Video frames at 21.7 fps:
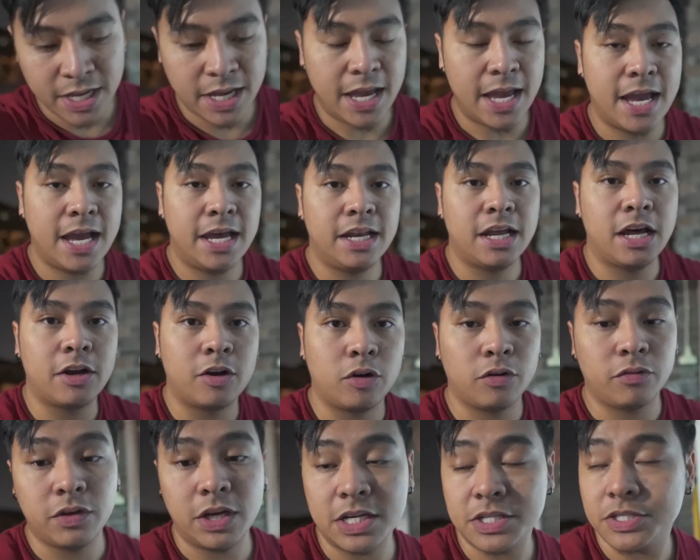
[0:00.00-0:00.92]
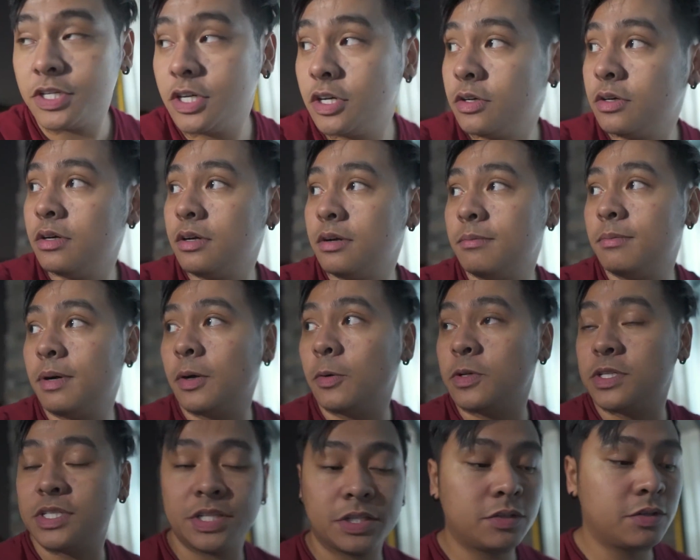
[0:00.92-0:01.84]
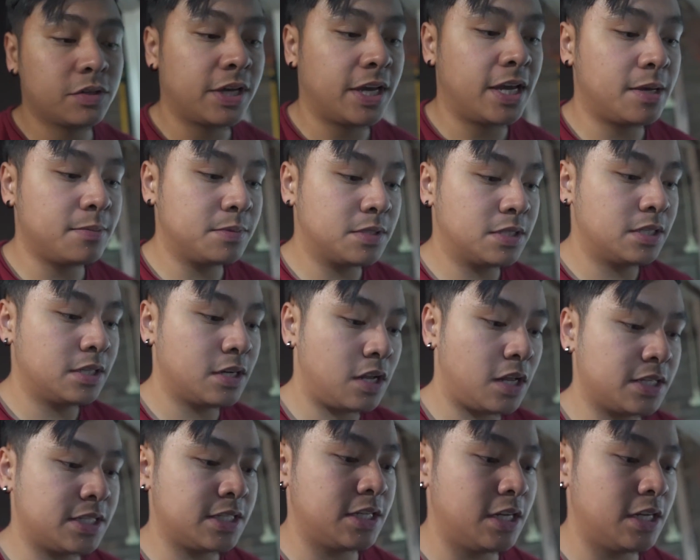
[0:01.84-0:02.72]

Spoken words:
and I don't know if you guys know, but with single cams and all that